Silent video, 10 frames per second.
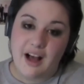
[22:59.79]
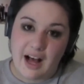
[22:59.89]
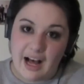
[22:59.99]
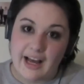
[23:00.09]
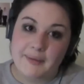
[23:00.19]

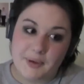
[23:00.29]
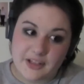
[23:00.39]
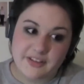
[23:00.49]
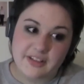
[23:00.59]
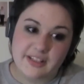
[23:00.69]
I
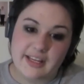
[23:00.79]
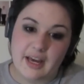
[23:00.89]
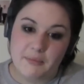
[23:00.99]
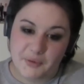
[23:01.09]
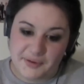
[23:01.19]
personally
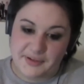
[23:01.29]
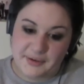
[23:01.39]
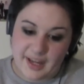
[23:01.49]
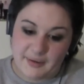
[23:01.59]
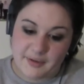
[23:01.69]
am more than
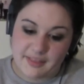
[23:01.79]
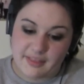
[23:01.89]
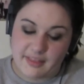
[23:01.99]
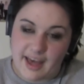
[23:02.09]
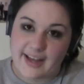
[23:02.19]
okay with
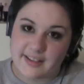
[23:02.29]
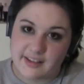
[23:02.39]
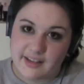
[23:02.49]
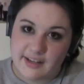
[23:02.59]
that.